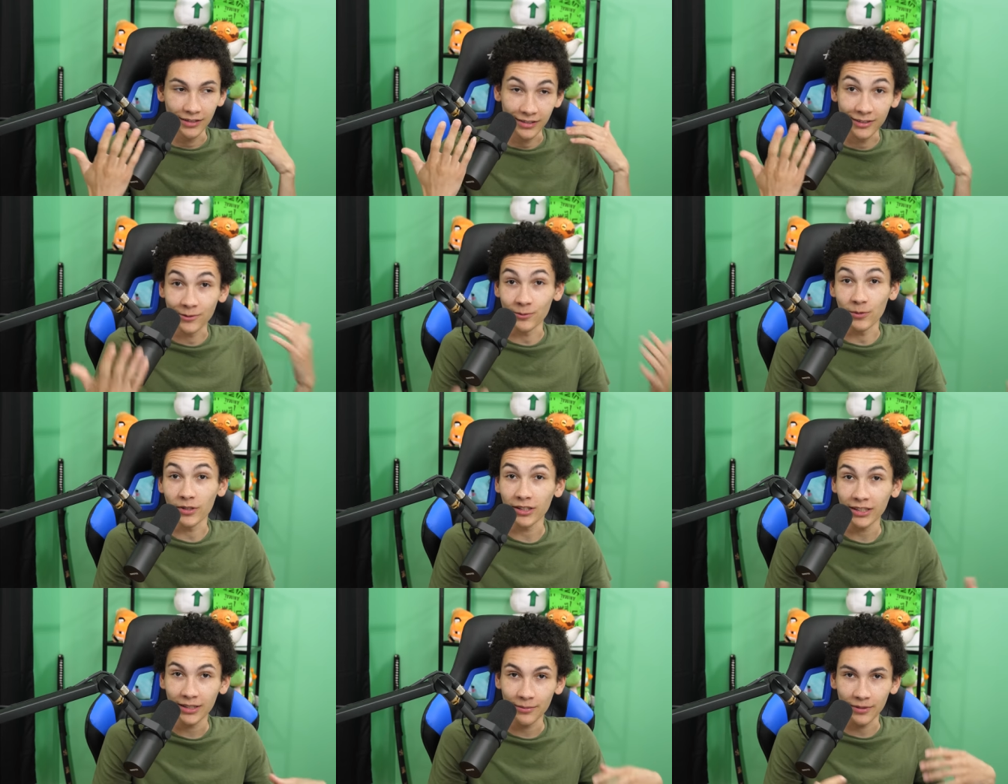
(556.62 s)
it's
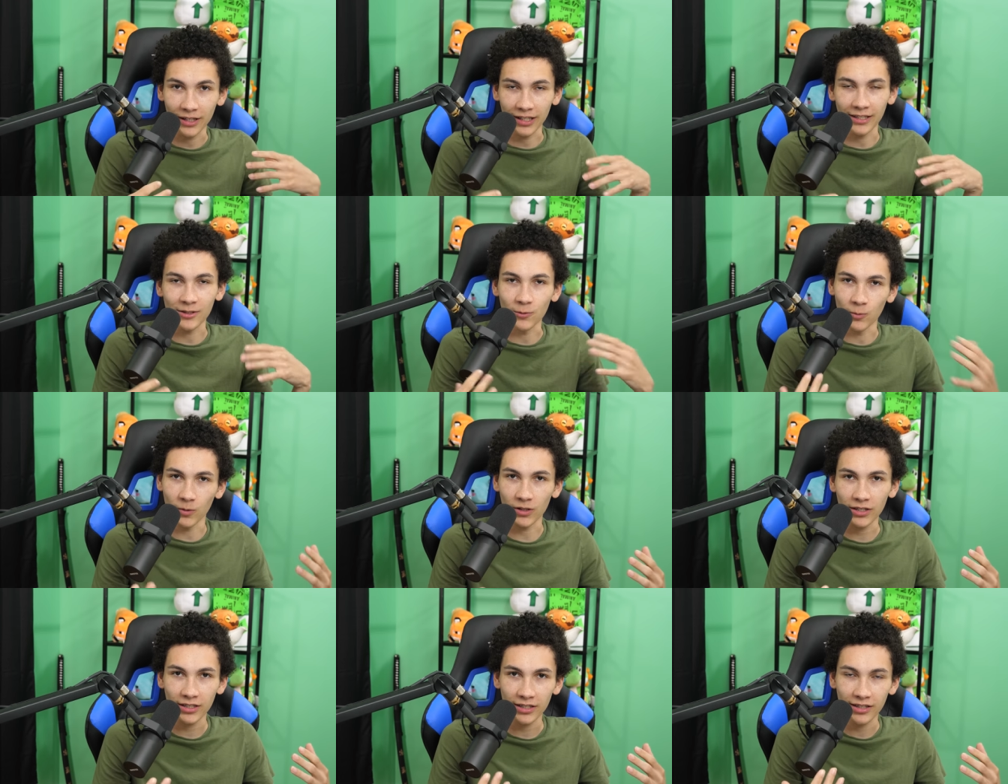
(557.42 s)
really, like, it's
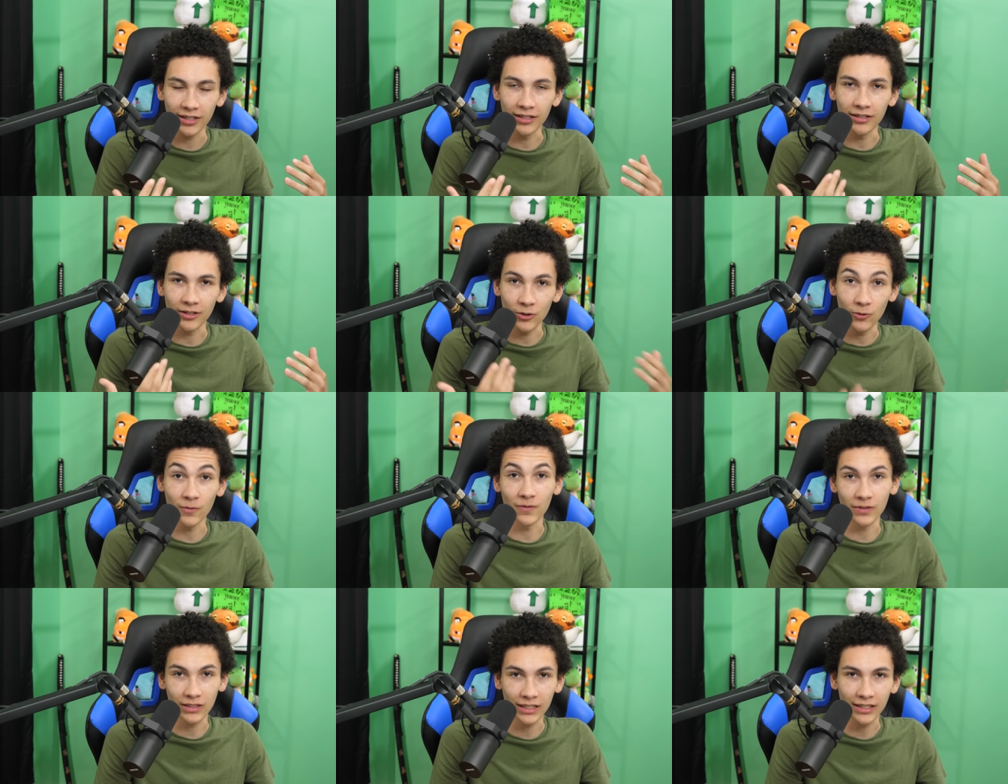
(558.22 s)
worse than
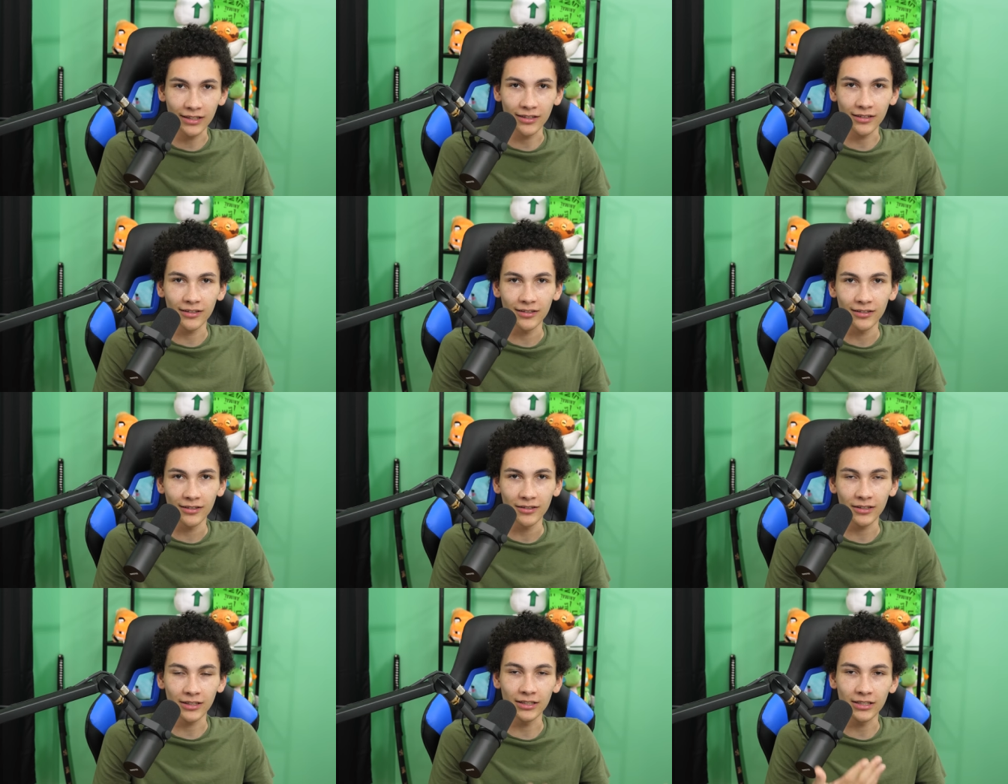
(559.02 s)
you've seen.
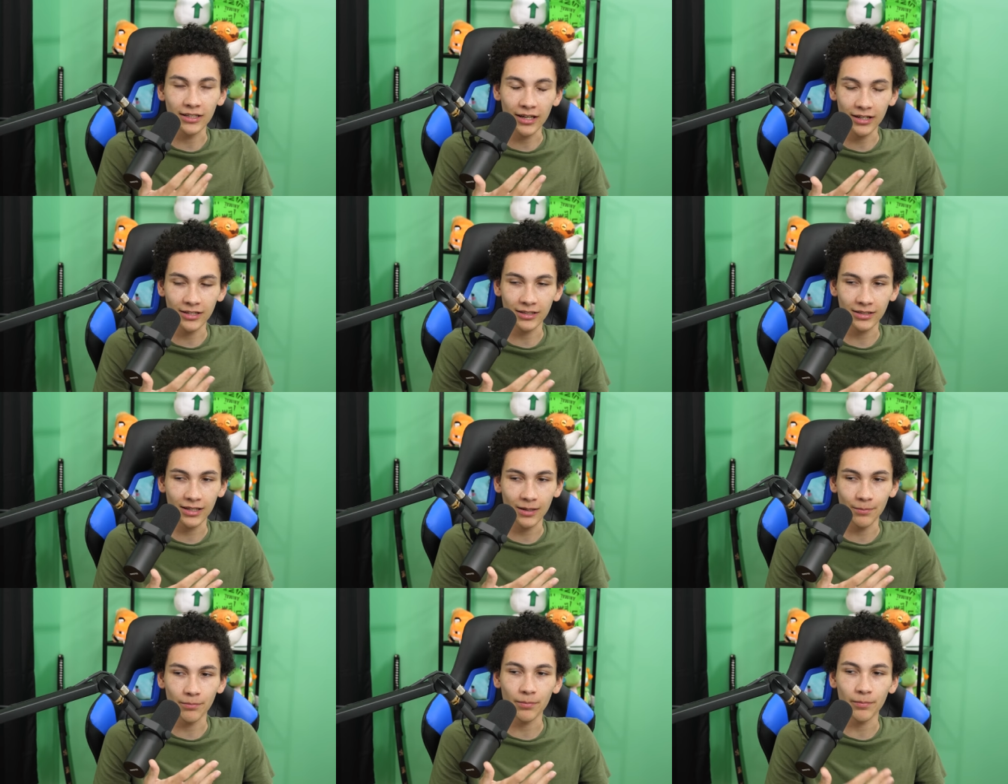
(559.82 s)
Because they just
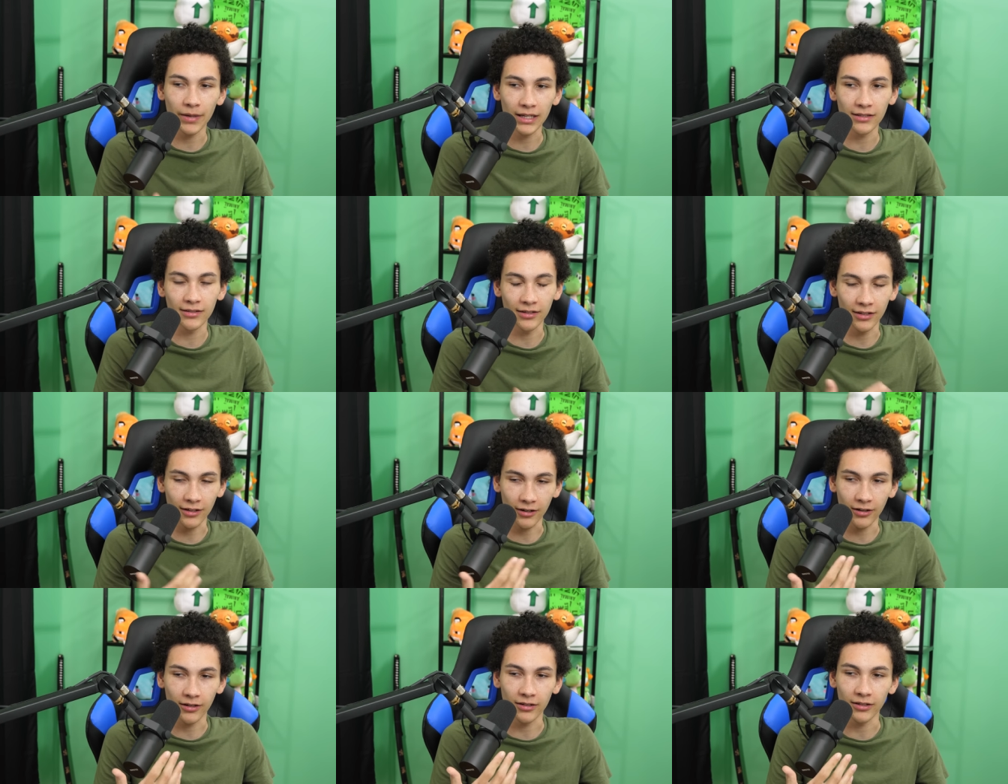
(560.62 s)
kept basing it
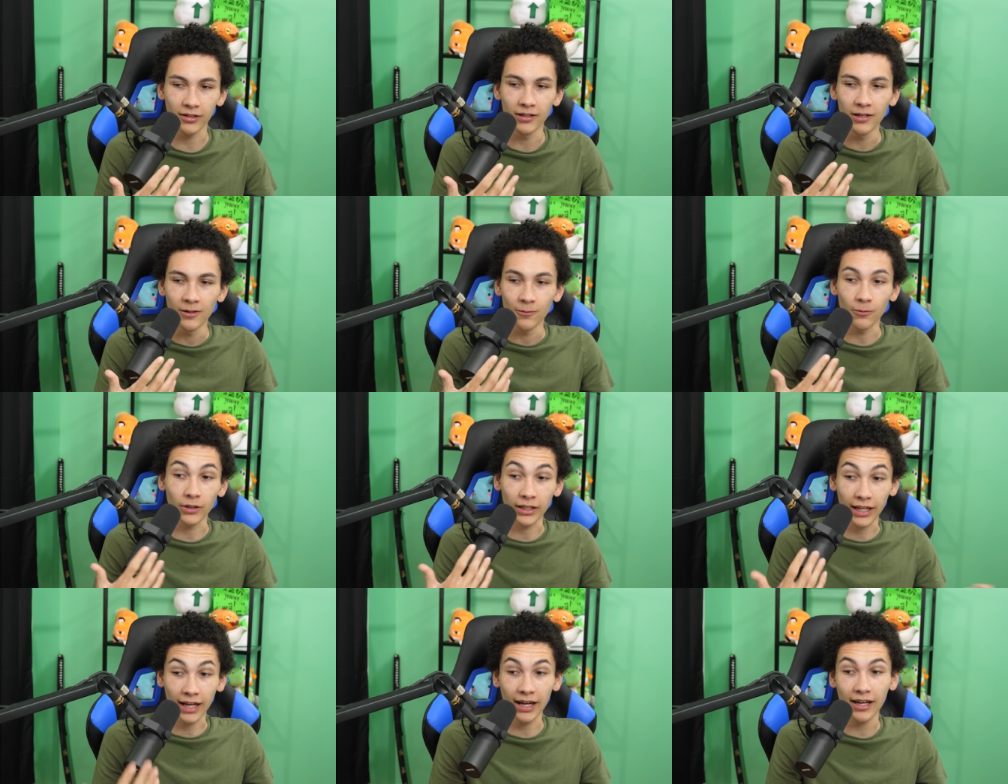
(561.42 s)
on
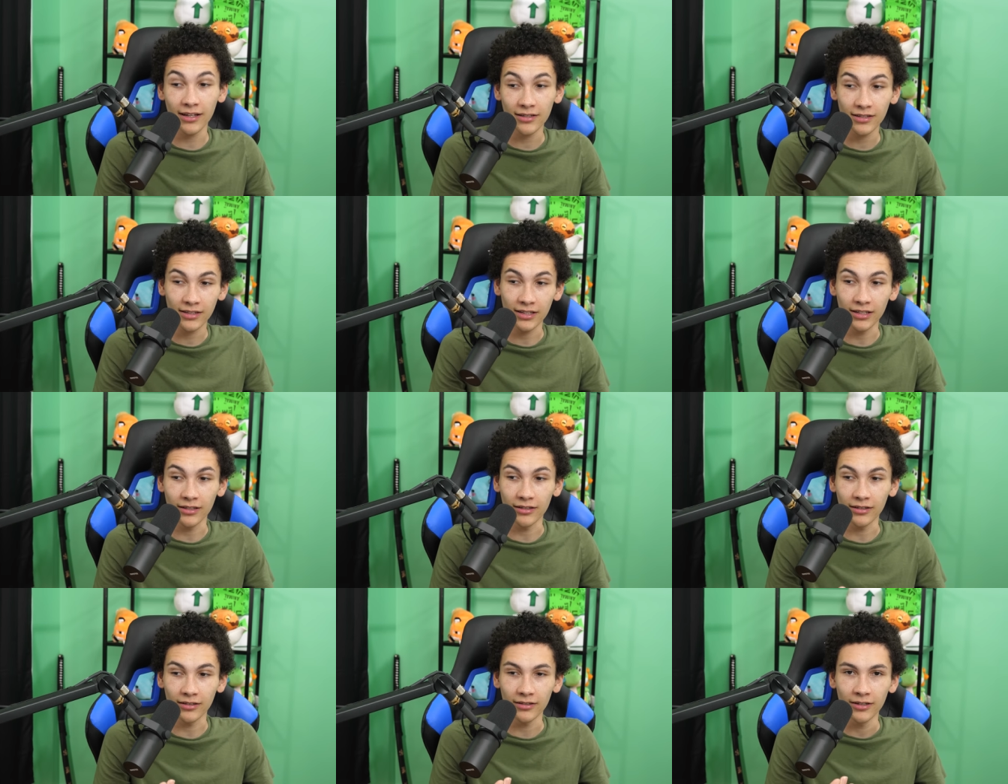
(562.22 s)
what they had
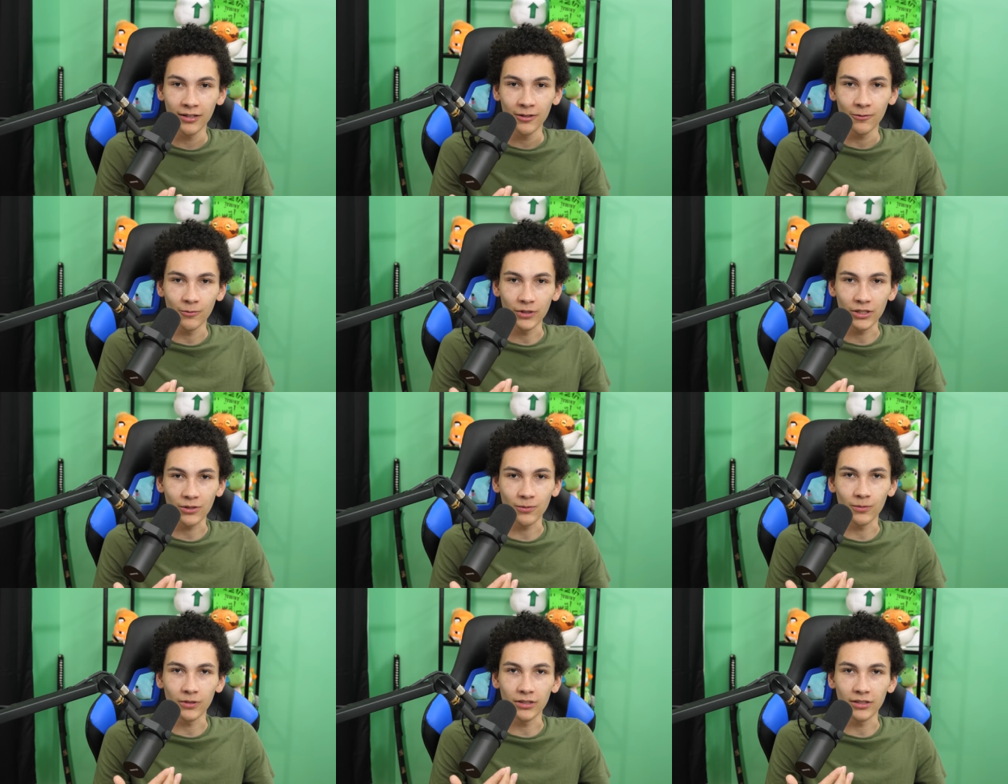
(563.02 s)
seen,
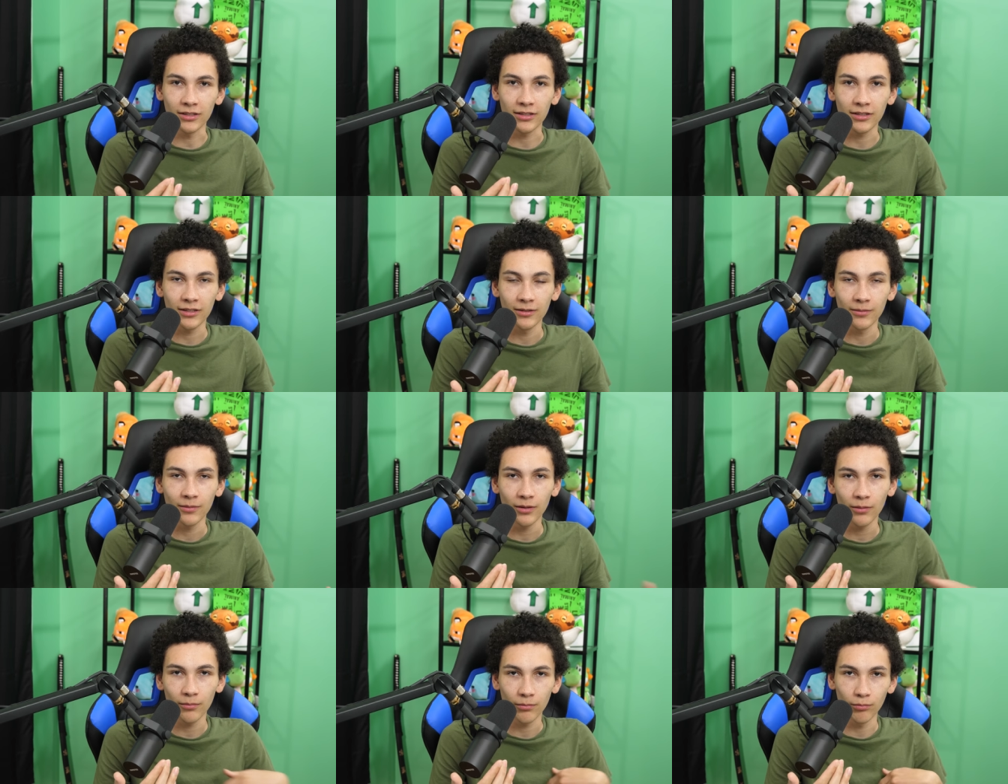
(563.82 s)
which was,
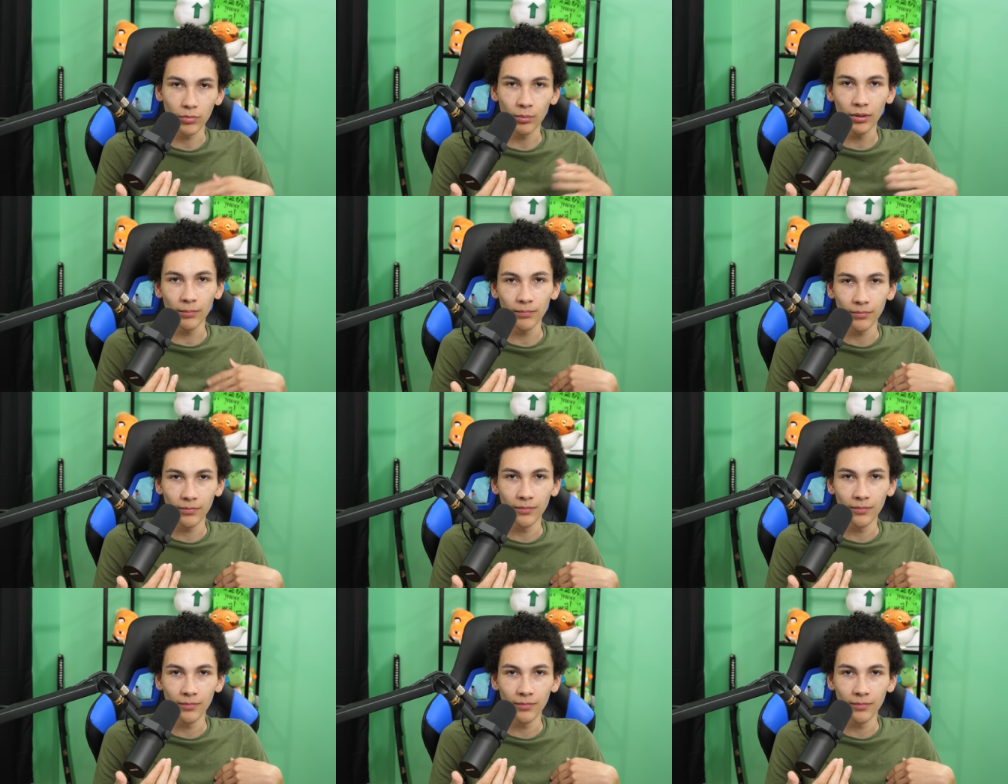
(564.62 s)
boop, boop.